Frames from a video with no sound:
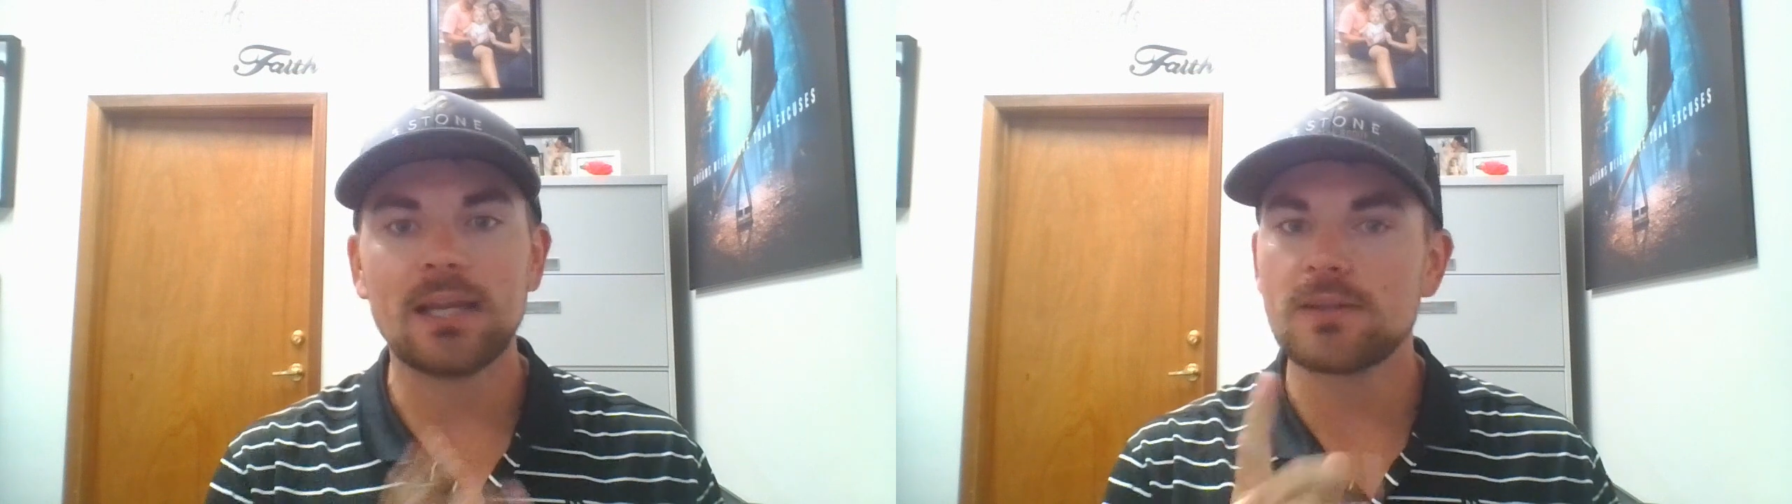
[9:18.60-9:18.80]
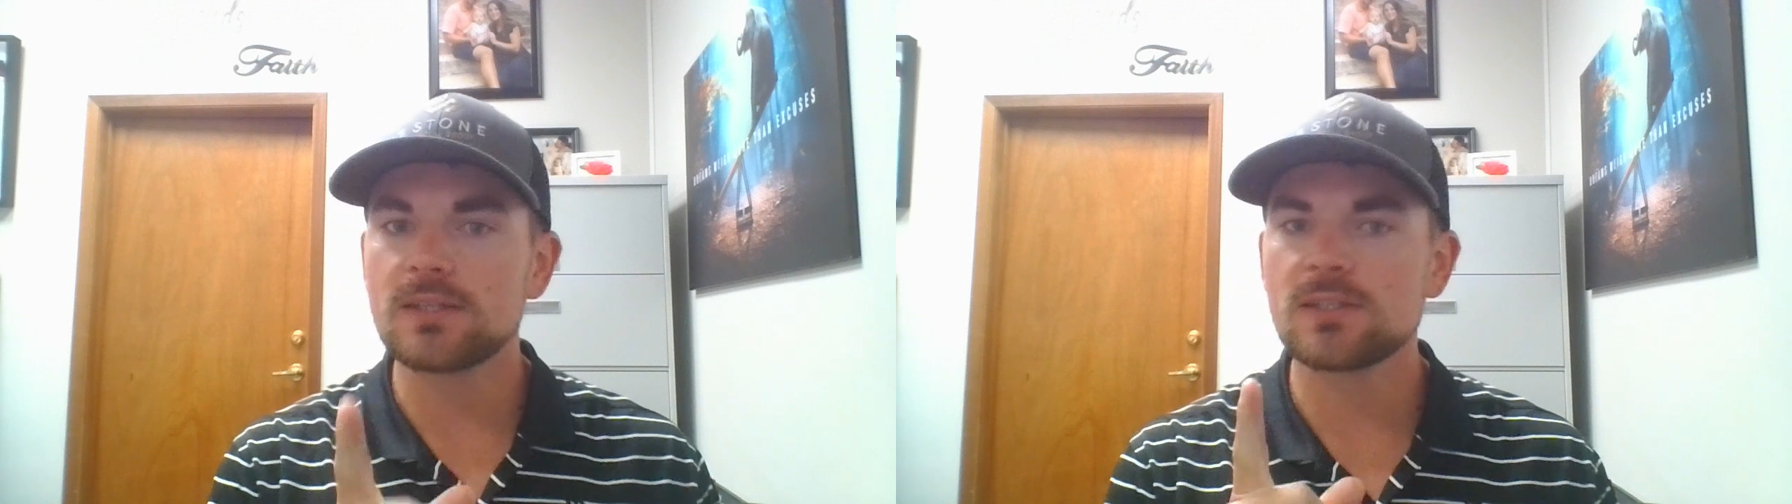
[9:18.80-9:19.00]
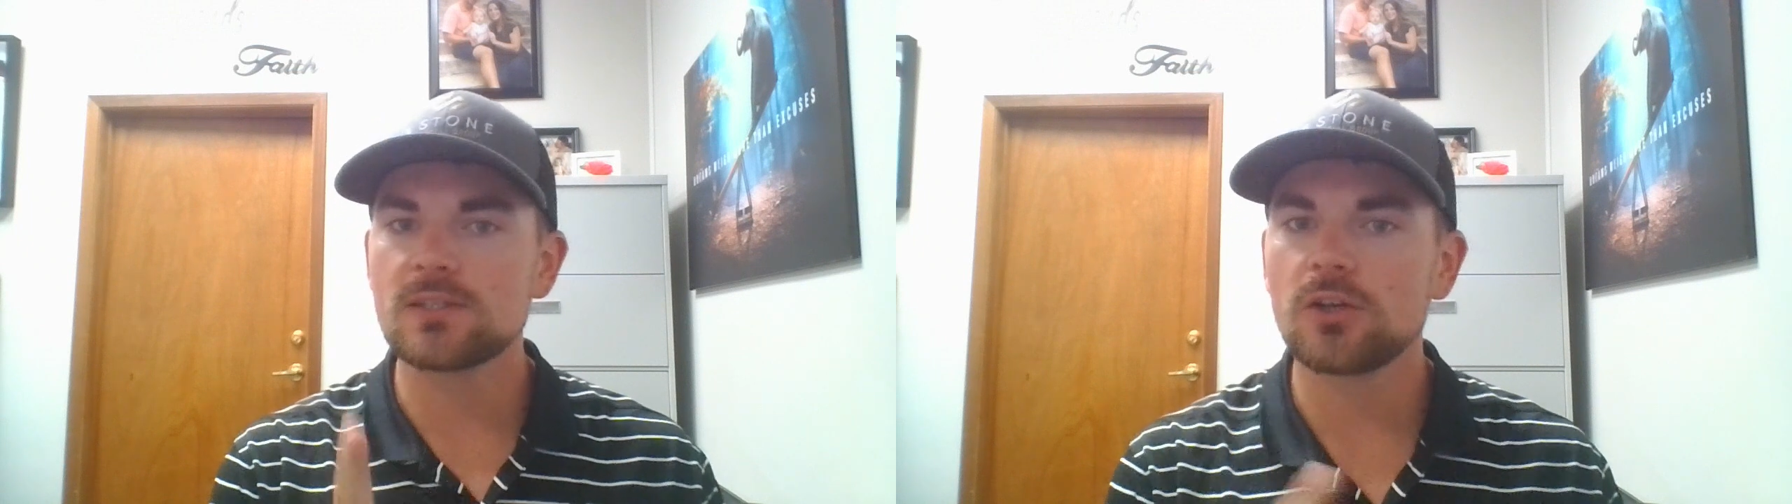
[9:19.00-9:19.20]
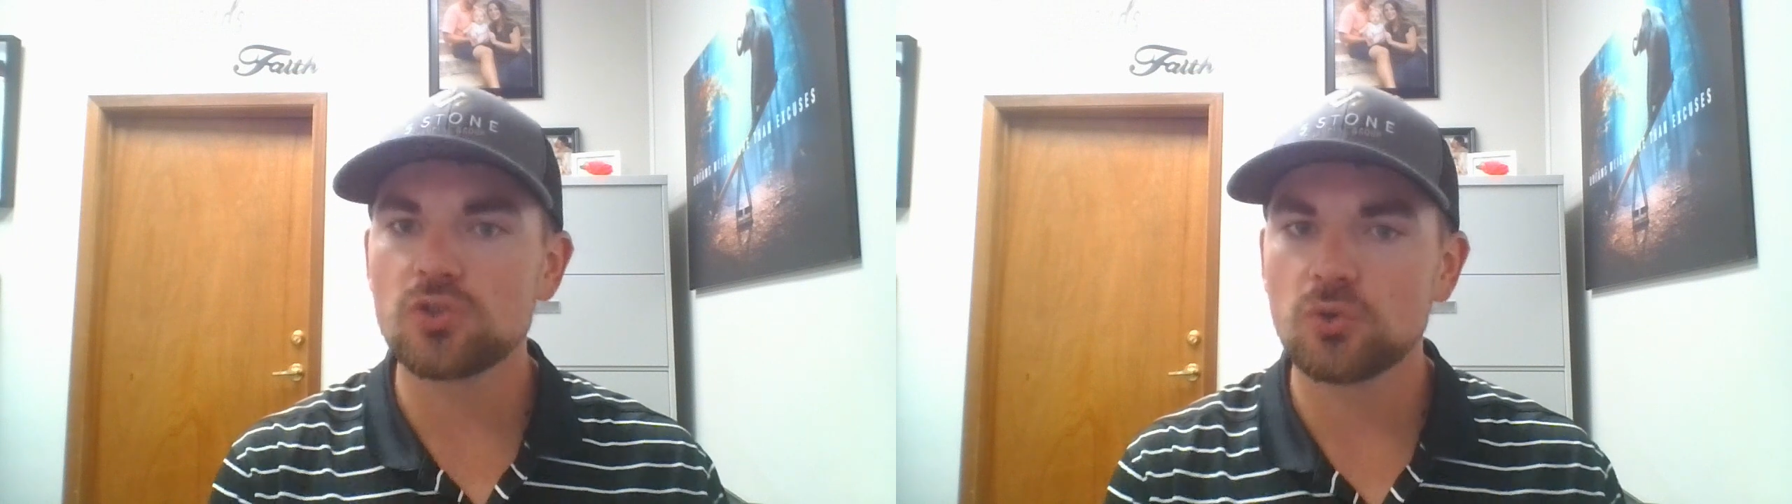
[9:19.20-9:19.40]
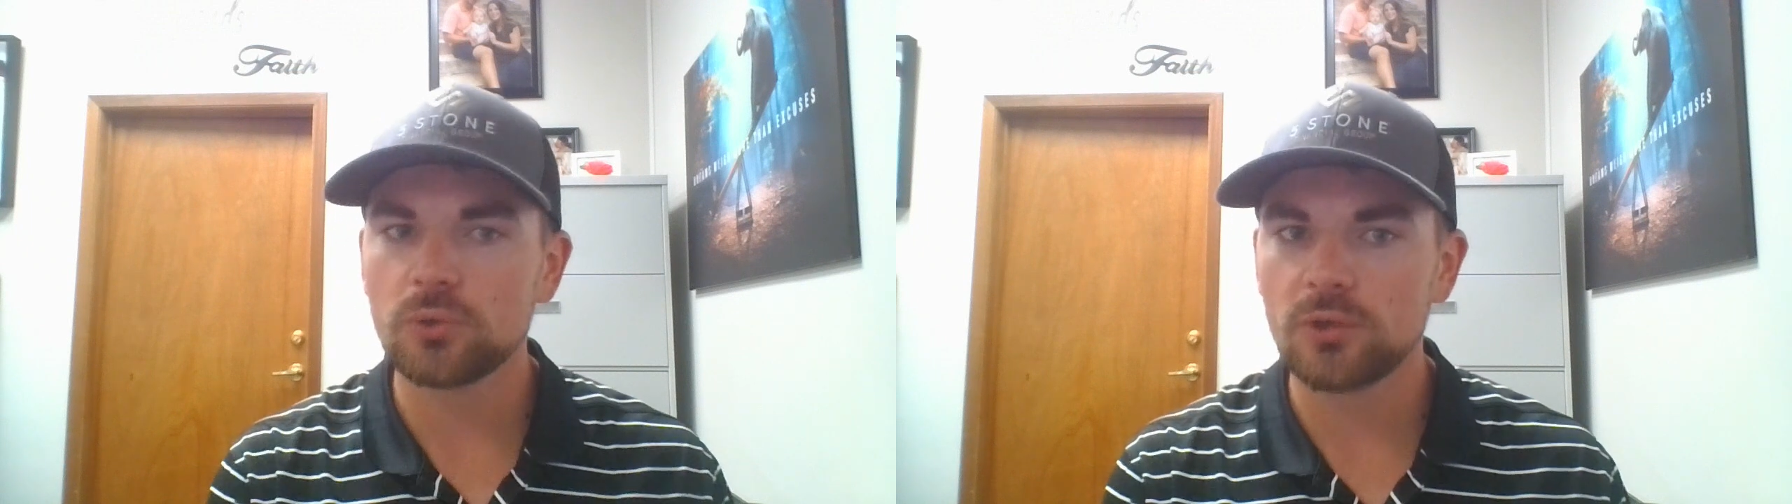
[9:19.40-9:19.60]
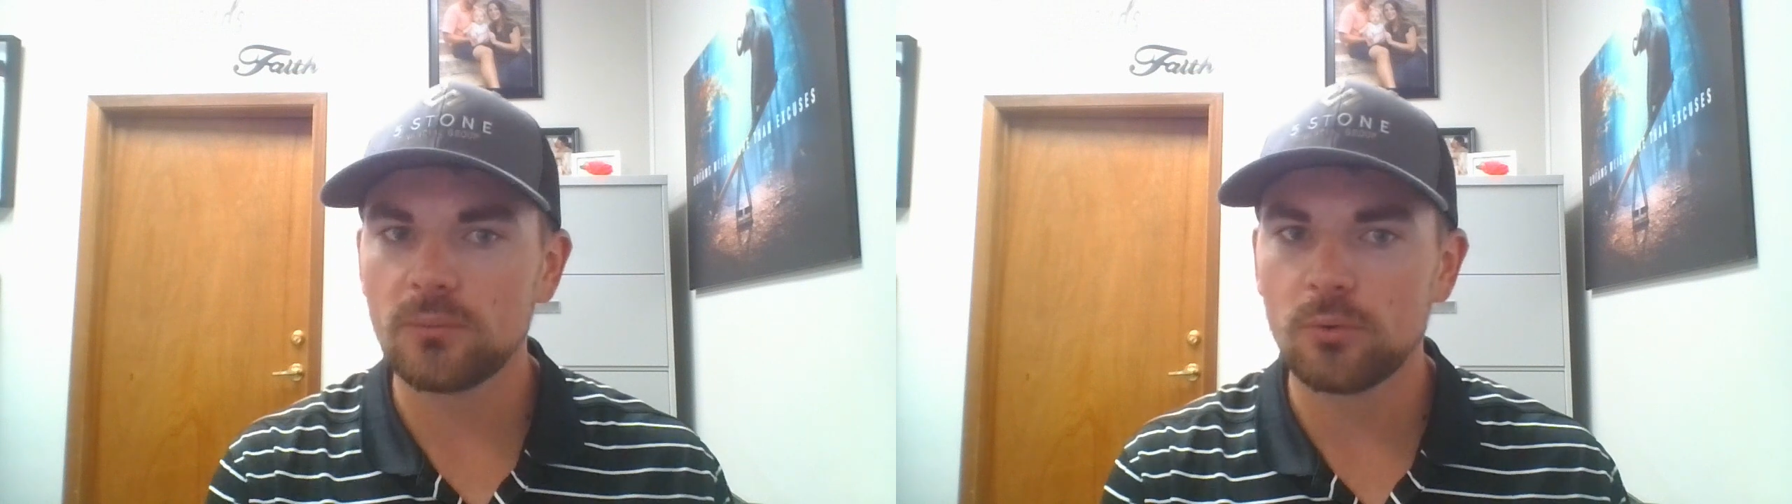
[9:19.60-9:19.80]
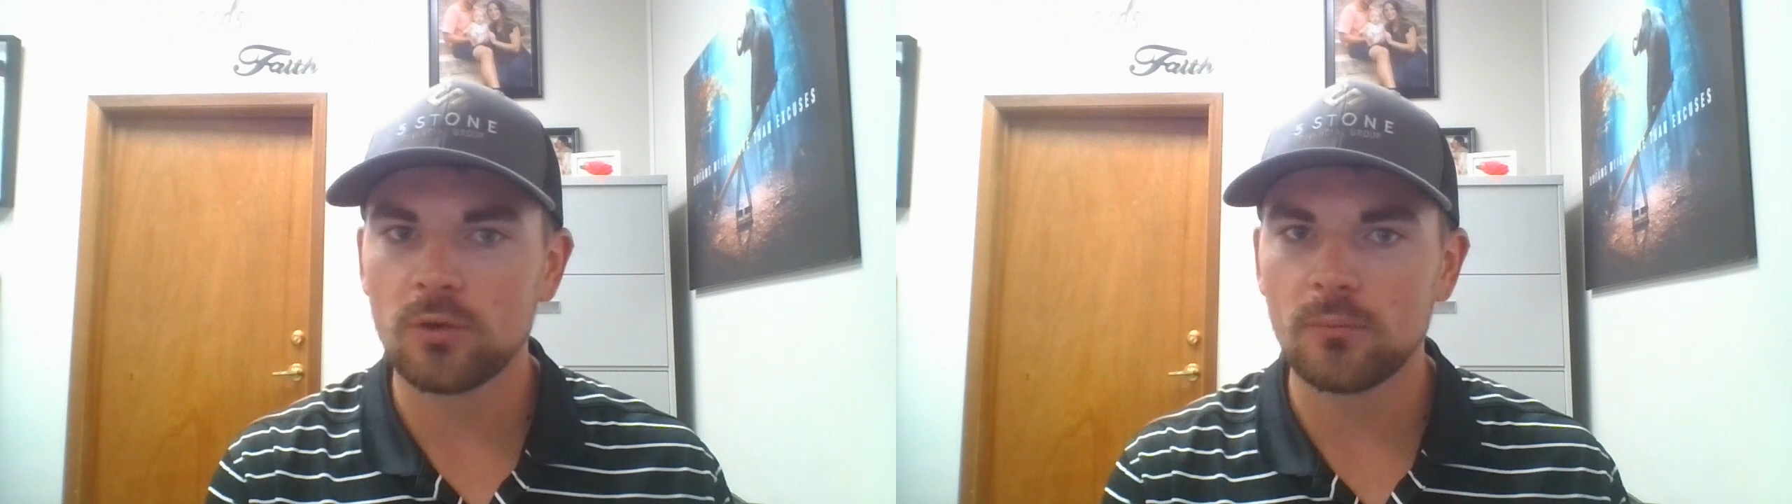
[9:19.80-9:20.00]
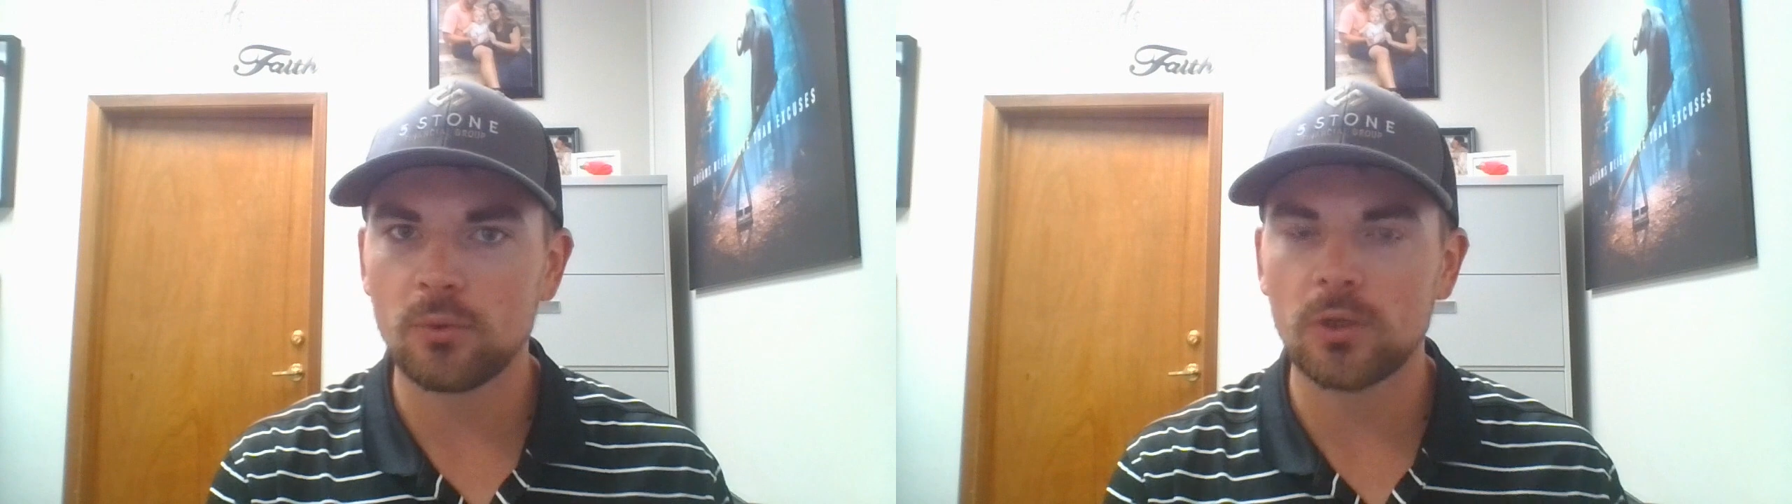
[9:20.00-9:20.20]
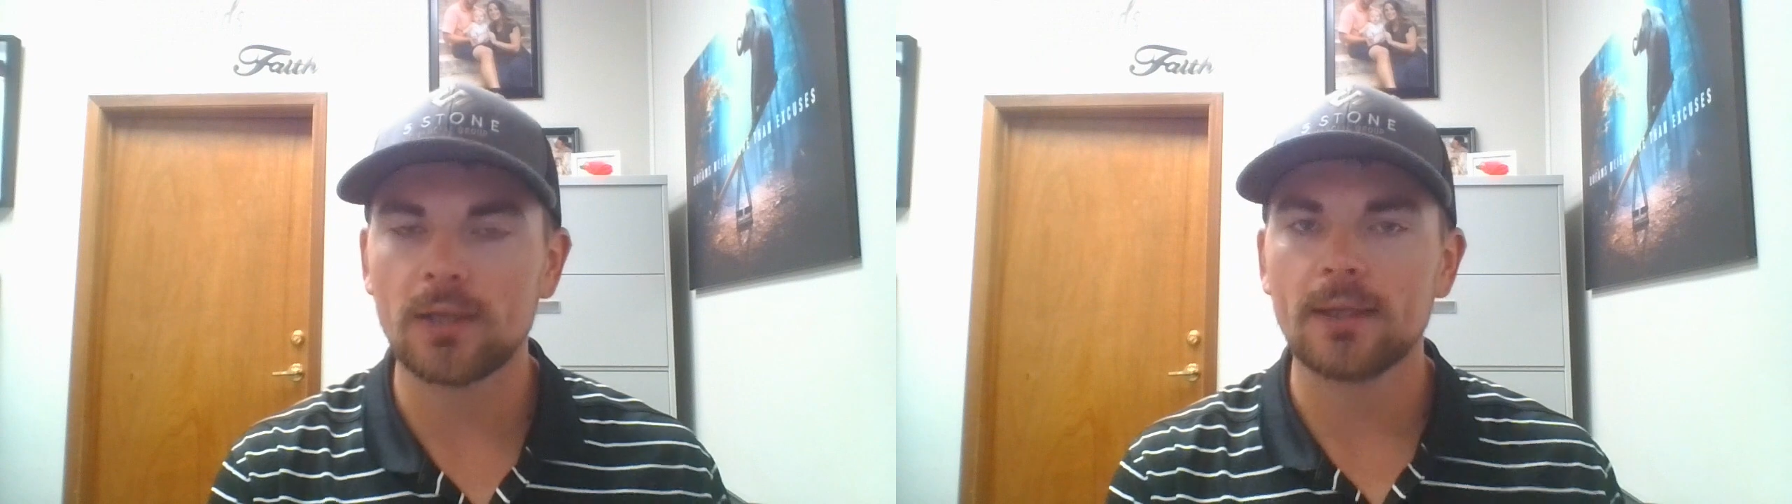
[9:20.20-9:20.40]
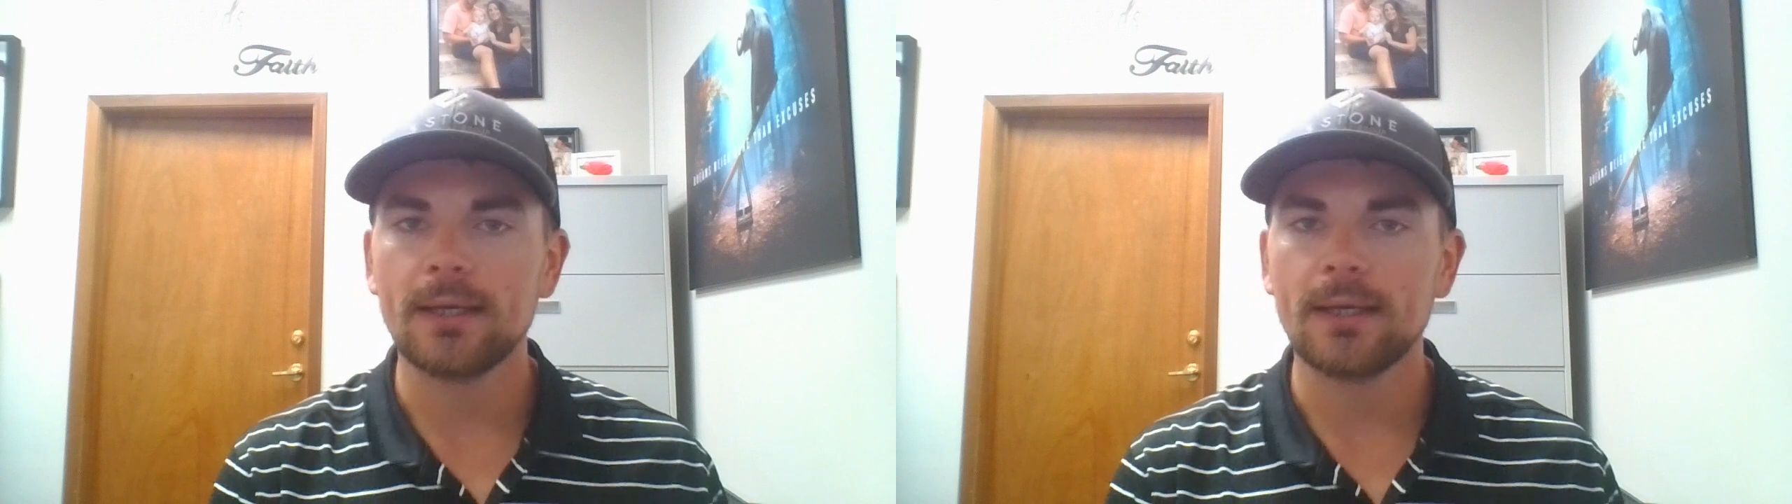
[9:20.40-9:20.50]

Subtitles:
And this is also a really important point.